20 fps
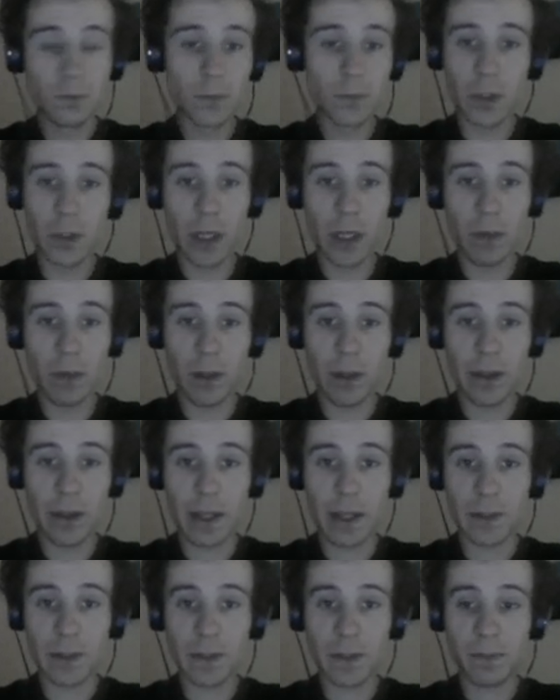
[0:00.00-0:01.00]
okay, well
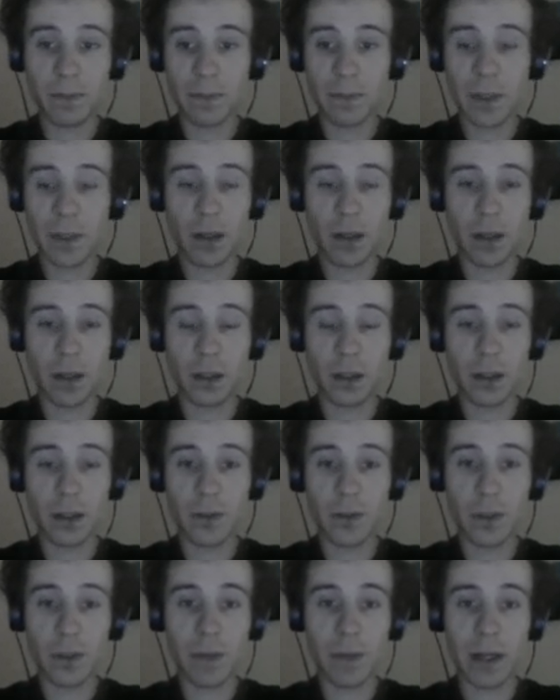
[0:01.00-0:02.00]
thanks. Yeah,
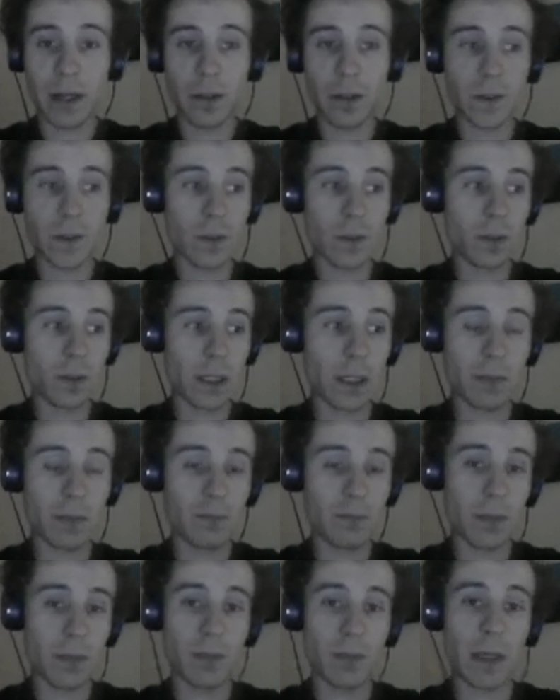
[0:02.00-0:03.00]
so
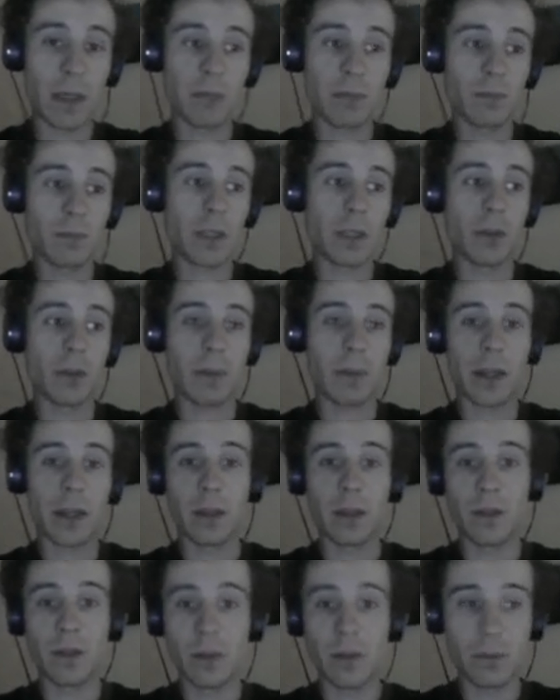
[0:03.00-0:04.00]
I might be going by
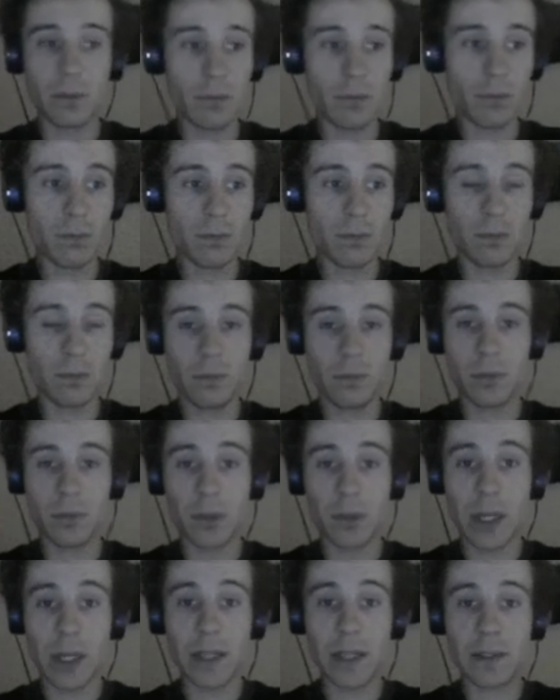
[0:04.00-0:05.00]
the
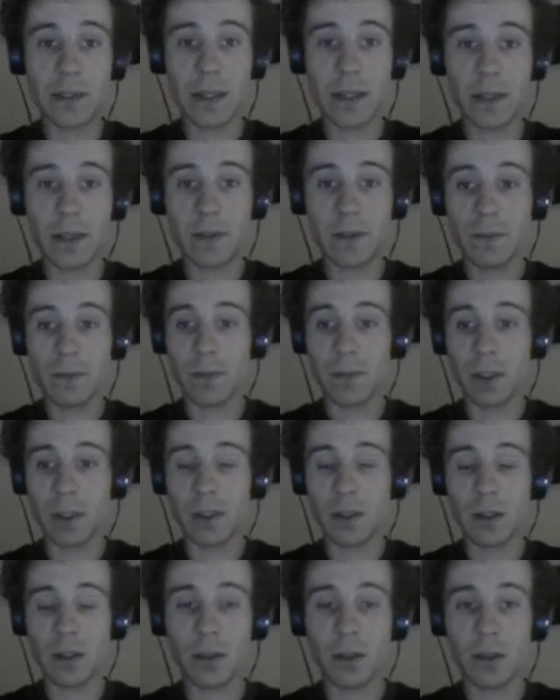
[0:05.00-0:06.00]
United States,
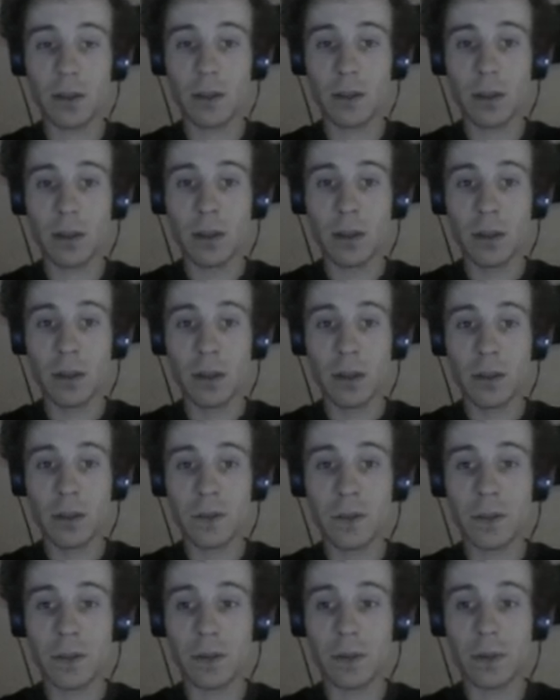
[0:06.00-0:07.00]
and
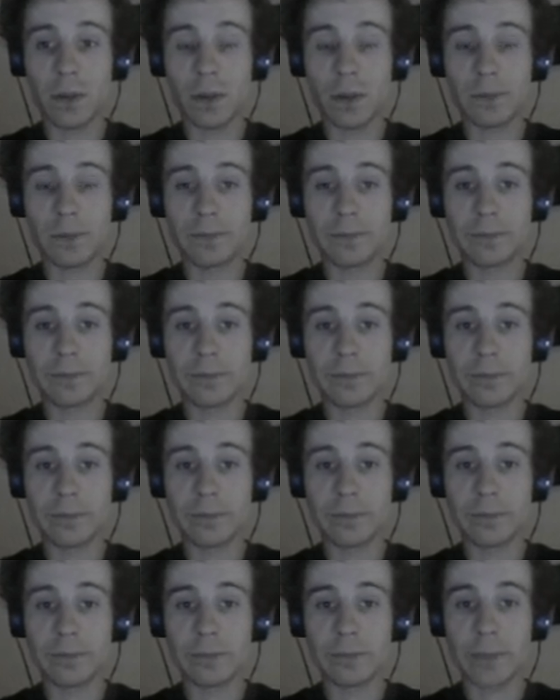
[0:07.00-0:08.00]
so
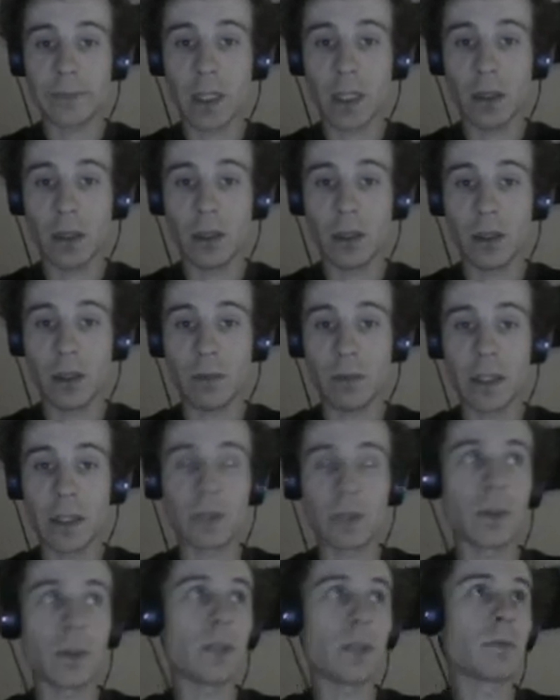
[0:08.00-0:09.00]
yeah, I might
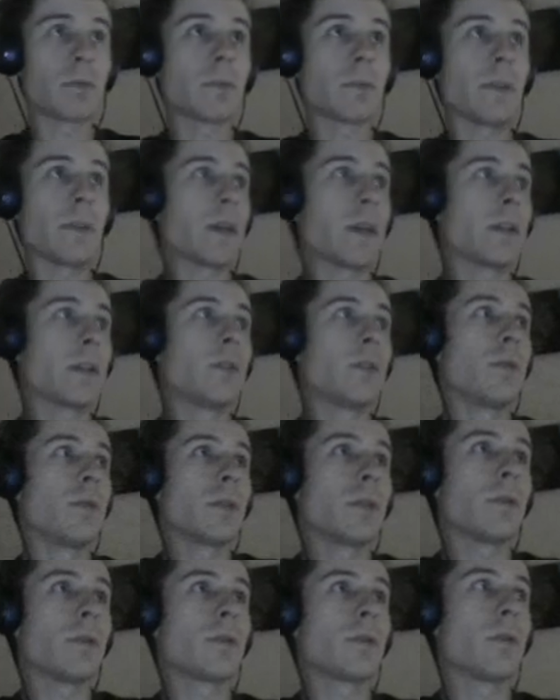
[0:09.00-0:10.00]
as well if I could do a
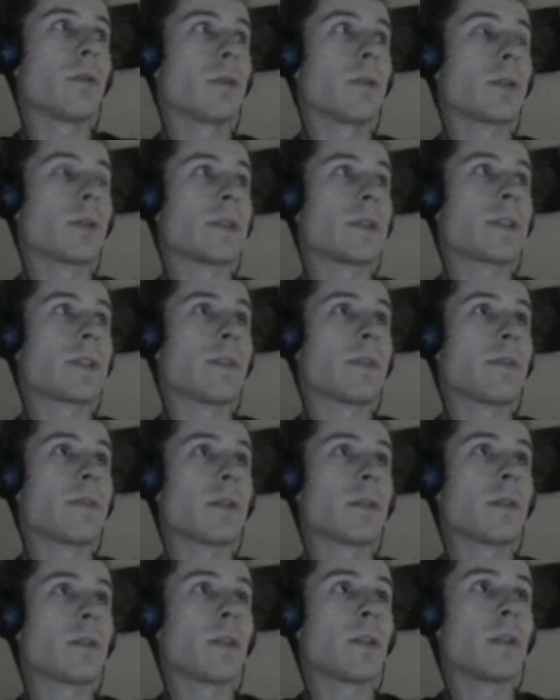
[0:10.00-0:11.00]
little tour and stuff.
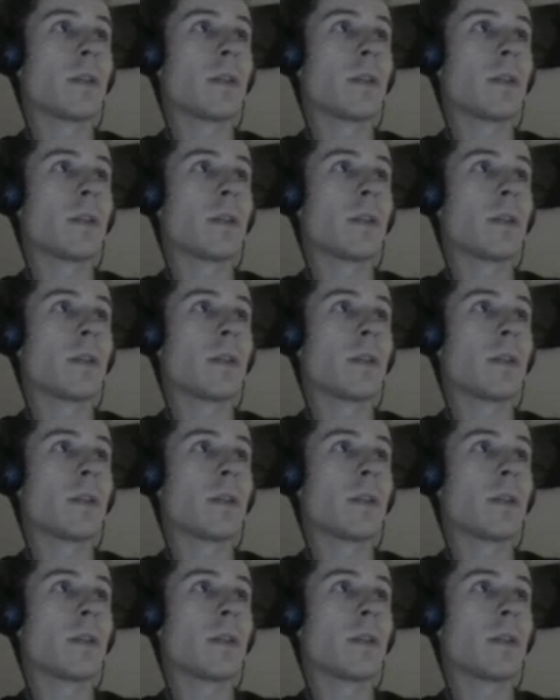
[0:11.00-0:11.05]
That'd